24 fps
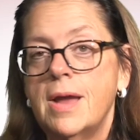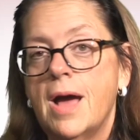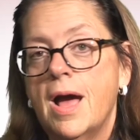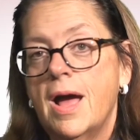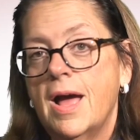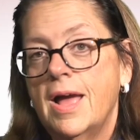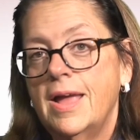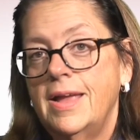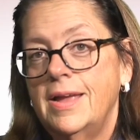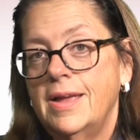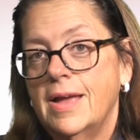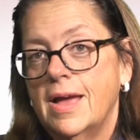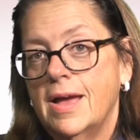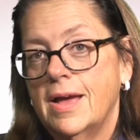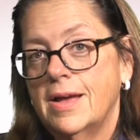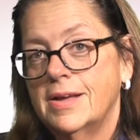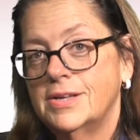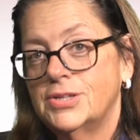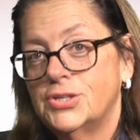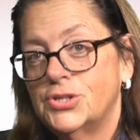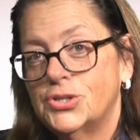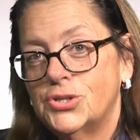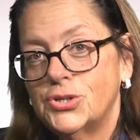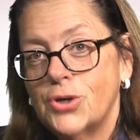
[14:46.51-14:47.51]

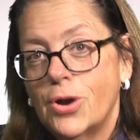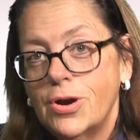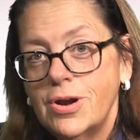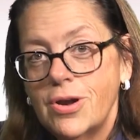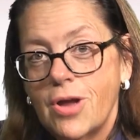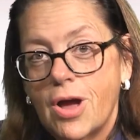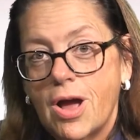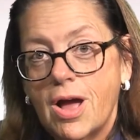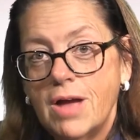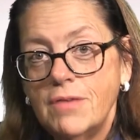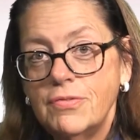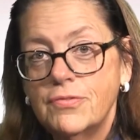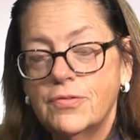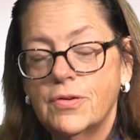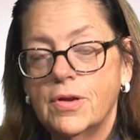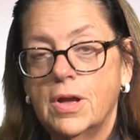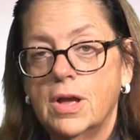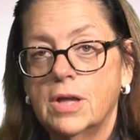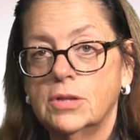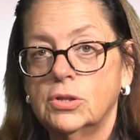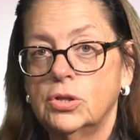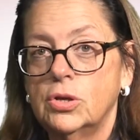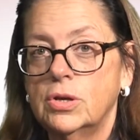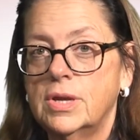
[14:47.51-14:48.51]
I start off
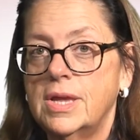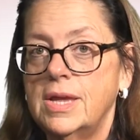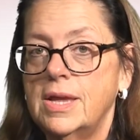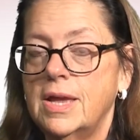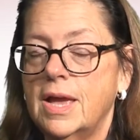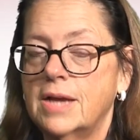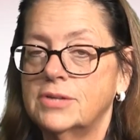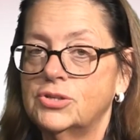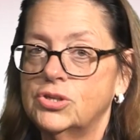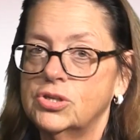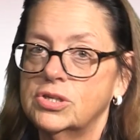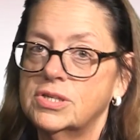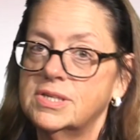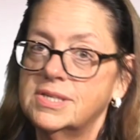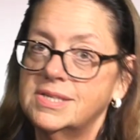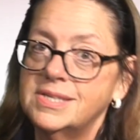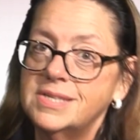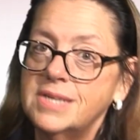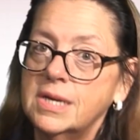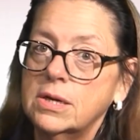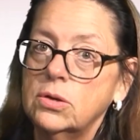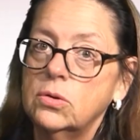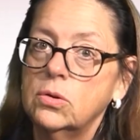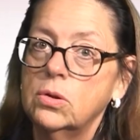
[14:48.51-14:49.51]
looking at just
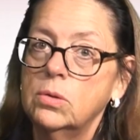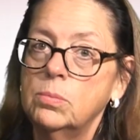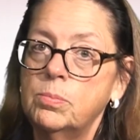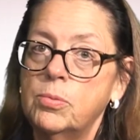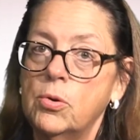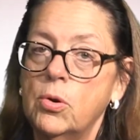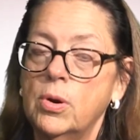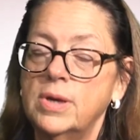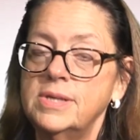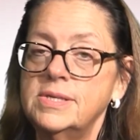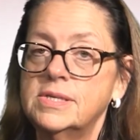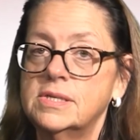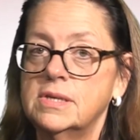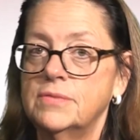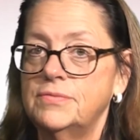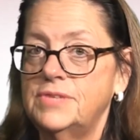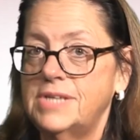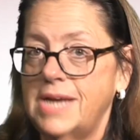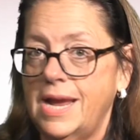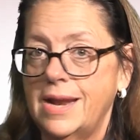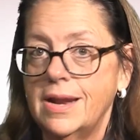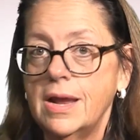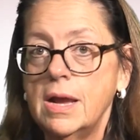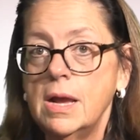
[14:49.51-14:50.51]
single points of
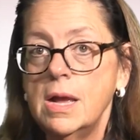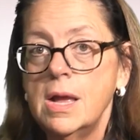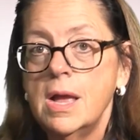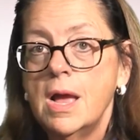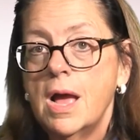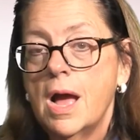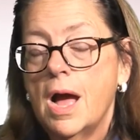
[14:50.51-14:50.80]
data,